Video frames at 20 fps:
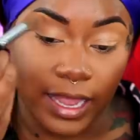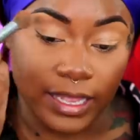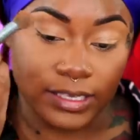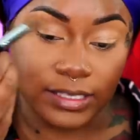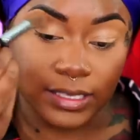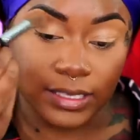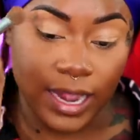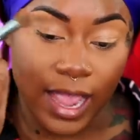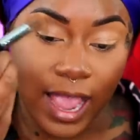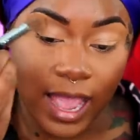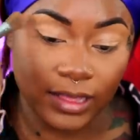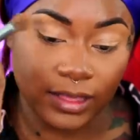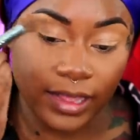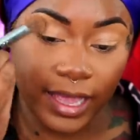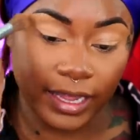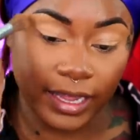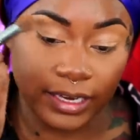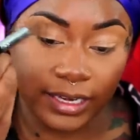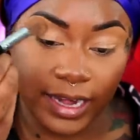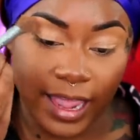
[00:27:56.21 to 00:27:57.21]
it's not
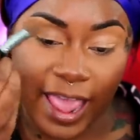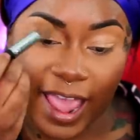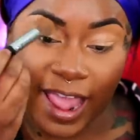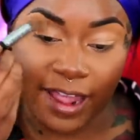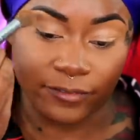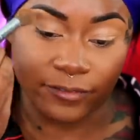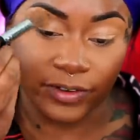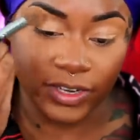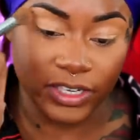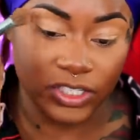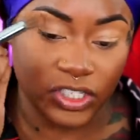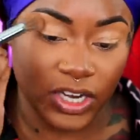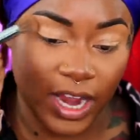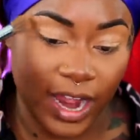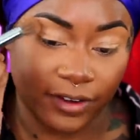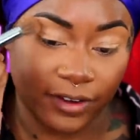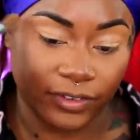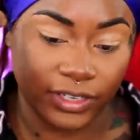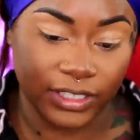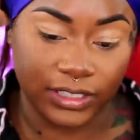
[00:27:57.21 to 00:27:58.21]
like an average
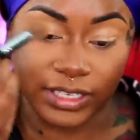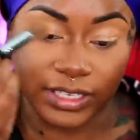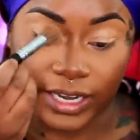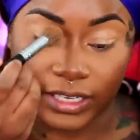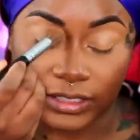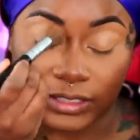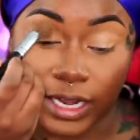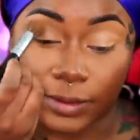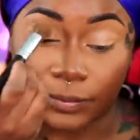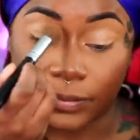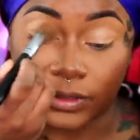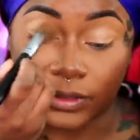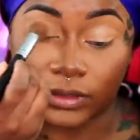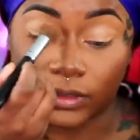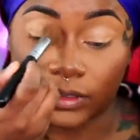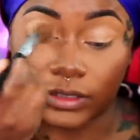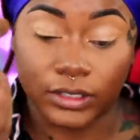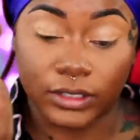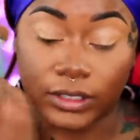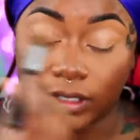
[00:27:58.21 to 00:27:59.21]
everyday type
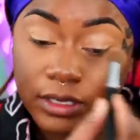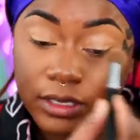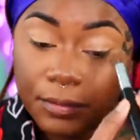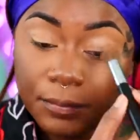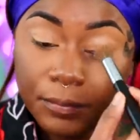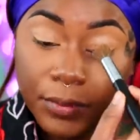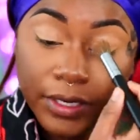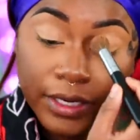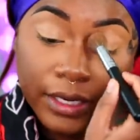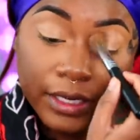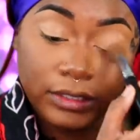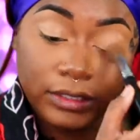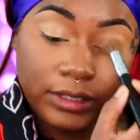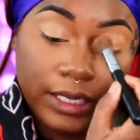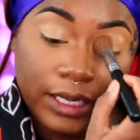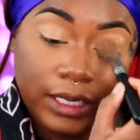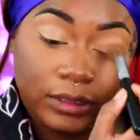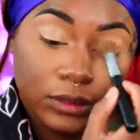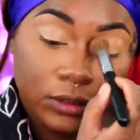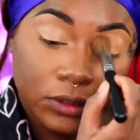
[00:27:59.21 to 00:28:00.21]
of look, but
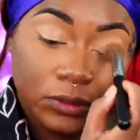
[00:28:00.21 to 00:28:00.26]
it's like a